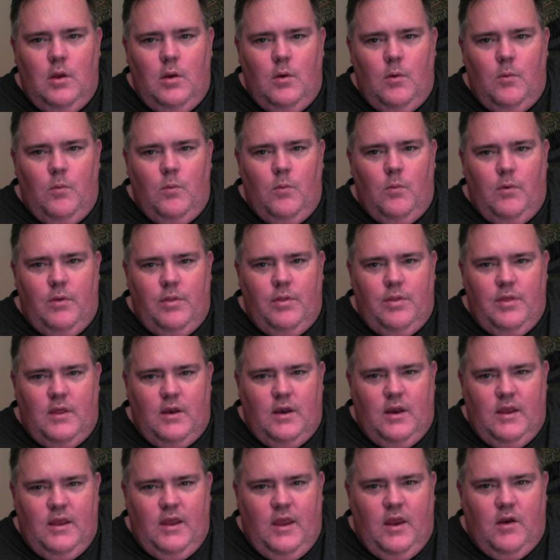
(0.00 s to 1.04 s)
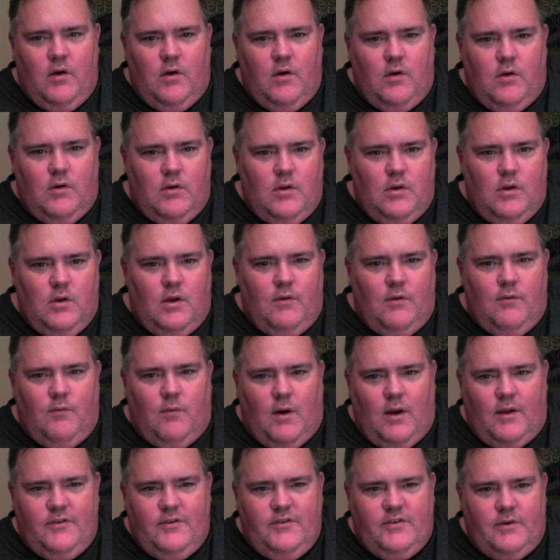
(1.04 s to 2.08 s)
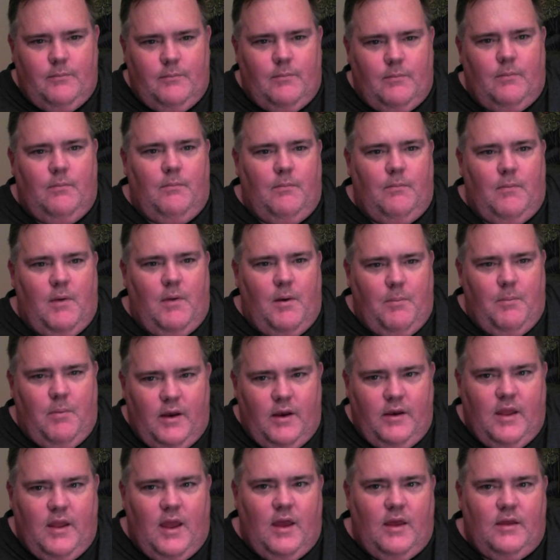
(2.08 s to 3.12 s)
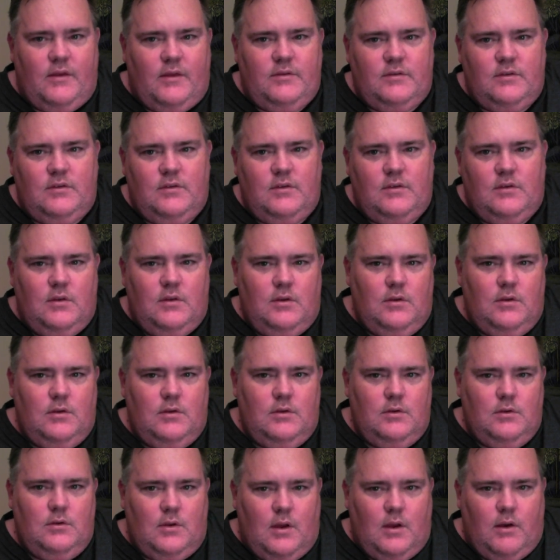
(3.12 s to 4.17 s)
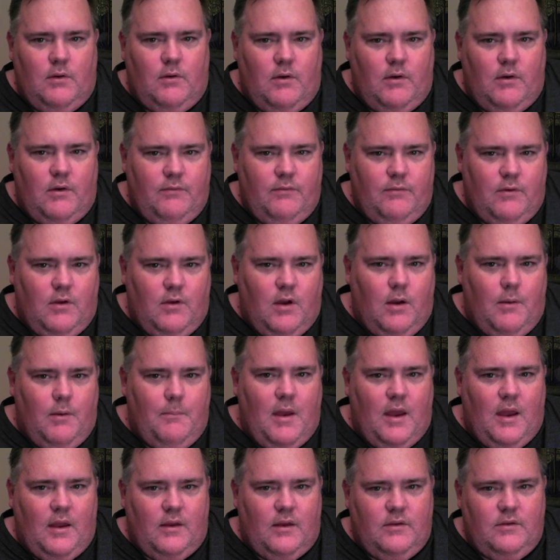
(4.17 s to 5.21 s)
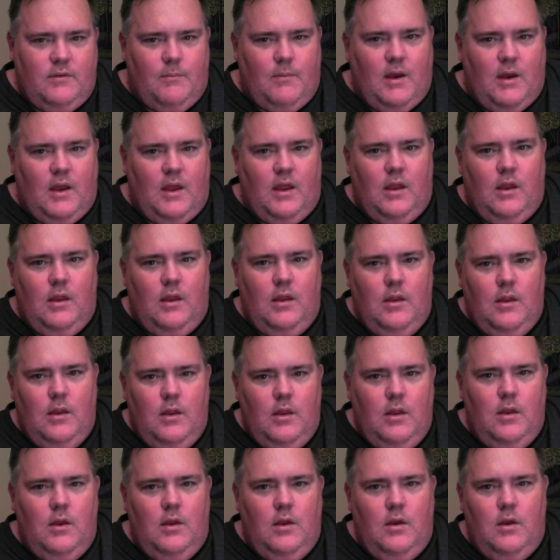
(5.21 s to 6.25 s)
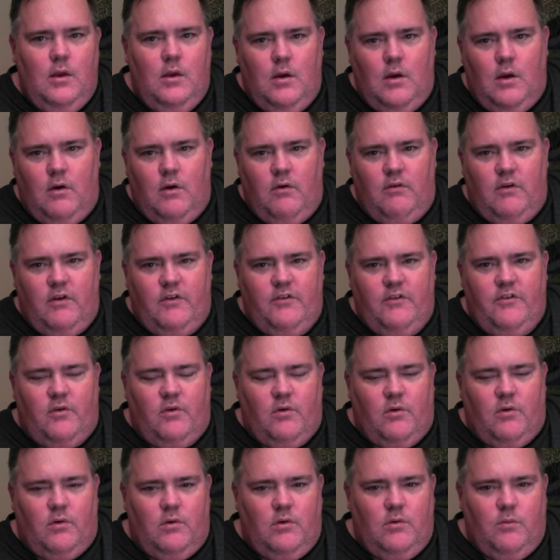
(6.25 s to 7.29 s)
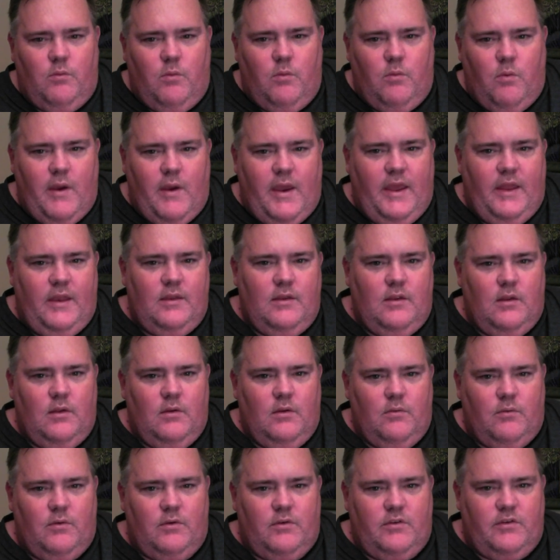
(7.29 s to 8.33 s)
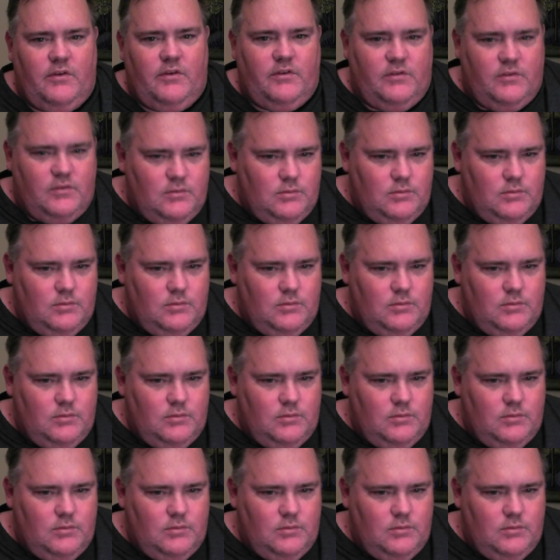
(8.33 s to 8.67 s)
within a year of watching my podcast, I'll have gone back to my original weight, which is